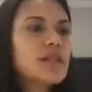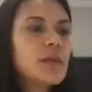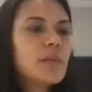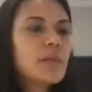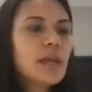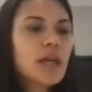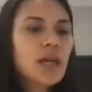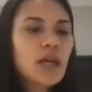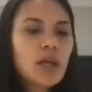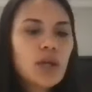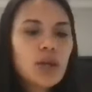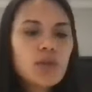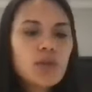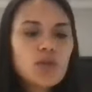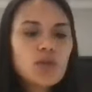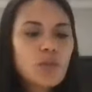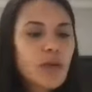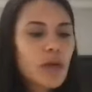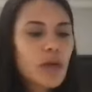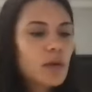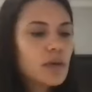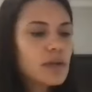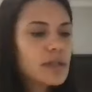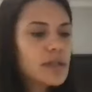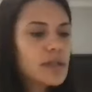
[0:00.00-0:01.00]
Some kiddos
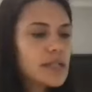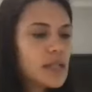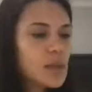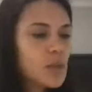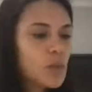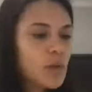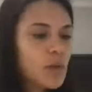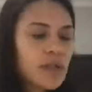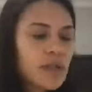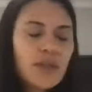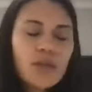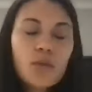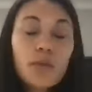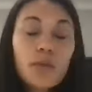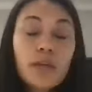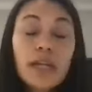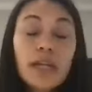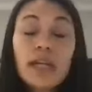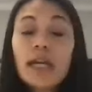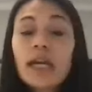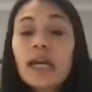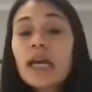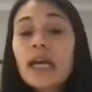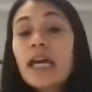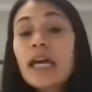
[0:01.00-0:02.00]
we only see once a
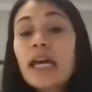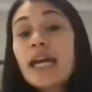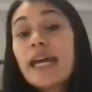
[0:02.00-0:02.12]
week.